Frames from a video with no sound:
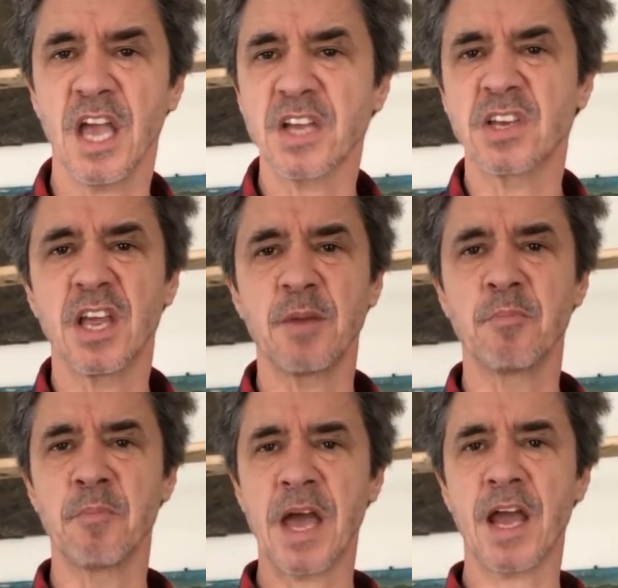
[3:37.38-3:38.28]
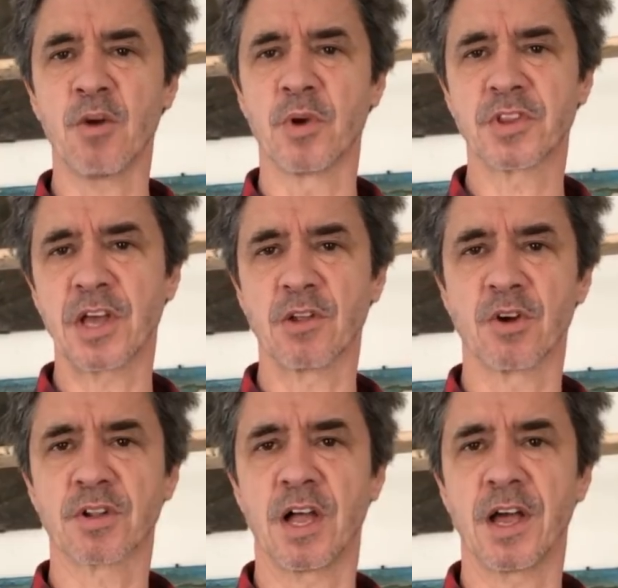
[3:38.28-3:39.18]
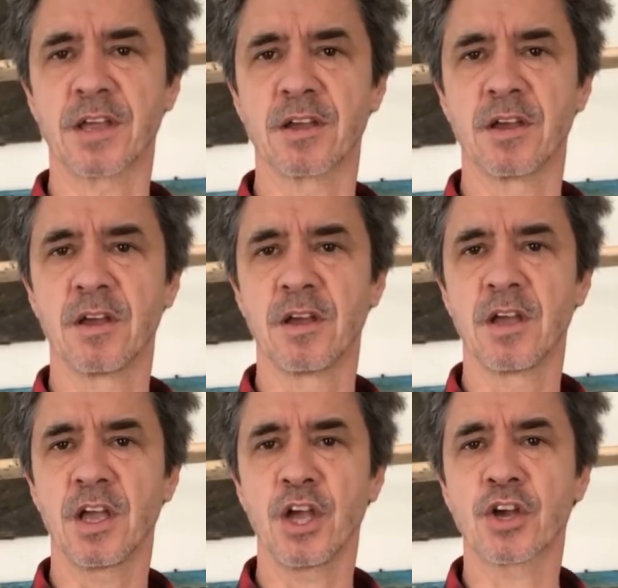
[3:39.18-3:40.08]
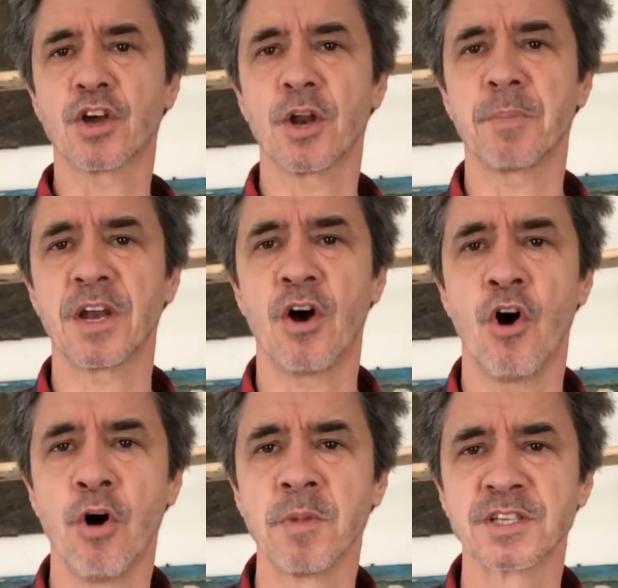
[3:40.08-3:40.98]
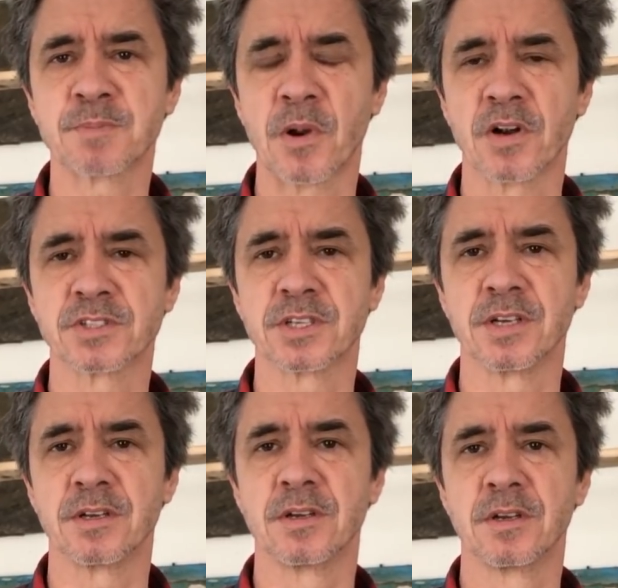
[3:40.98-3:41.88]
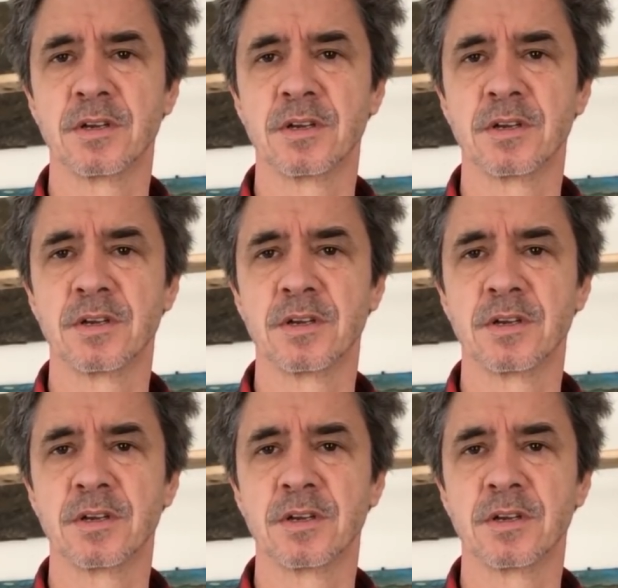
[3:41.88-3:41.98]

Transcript: It didn't matter what they looked like. It could have been a homeless person.